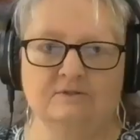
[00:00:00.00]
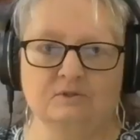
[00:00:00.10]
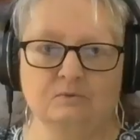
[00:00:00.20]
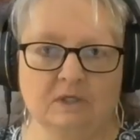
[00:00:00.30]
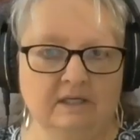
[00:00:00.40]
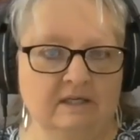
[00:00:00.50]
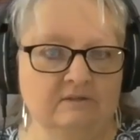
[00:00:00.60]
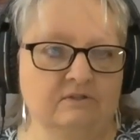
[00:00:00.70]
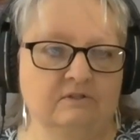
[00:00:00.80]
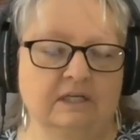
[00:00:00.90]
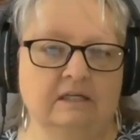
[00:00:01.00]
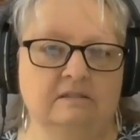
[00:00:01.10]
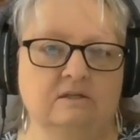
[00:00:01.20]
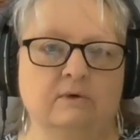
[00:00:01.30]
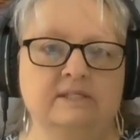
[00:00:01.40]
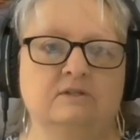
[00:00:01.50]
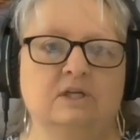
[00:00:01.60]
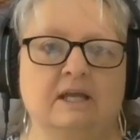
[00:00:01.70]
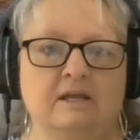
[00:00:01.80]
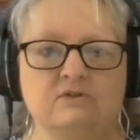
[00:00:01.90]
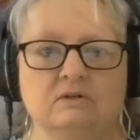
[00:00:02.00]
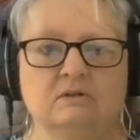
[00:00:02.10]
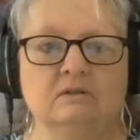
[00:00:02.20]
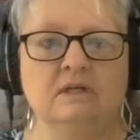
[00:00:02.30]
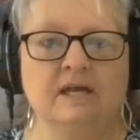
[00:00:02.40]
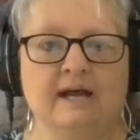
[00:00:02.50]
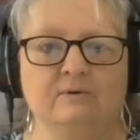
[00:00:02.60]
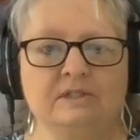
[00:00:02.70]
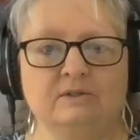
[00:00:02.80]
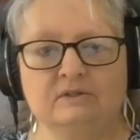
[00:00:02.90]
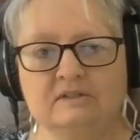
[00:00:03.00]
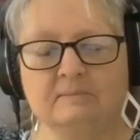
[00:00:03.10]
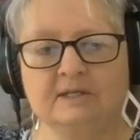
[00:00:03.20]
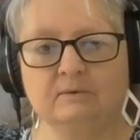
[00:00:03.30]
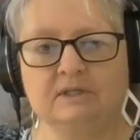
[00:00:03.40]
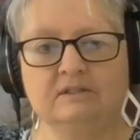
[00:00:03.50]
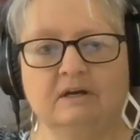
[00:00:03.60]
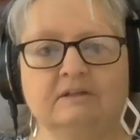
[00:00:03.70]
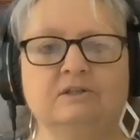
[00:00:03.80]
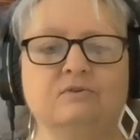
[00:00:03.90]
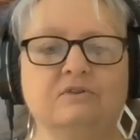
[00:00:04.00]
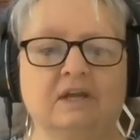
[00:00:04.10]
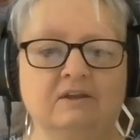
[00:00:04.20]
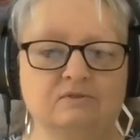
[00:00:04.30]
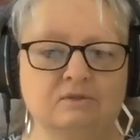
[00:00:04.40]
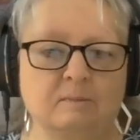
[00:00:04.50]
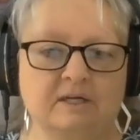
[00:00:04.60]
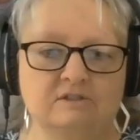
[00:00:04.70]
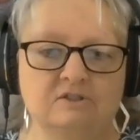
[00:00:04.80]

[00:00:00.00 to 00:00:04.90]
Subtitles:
This is really interesting. It's always educational. I always learn something when I talk to you. Thank you so much.